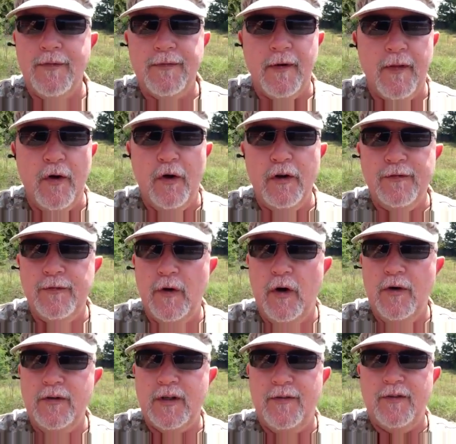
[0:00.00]
for those
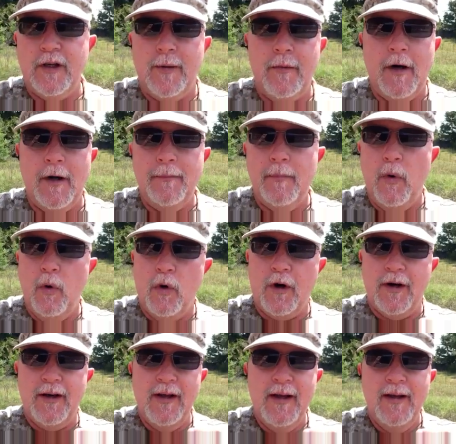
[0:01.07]
folks that have come on
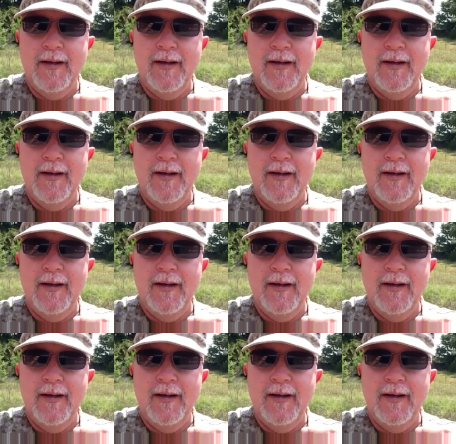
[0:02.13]
board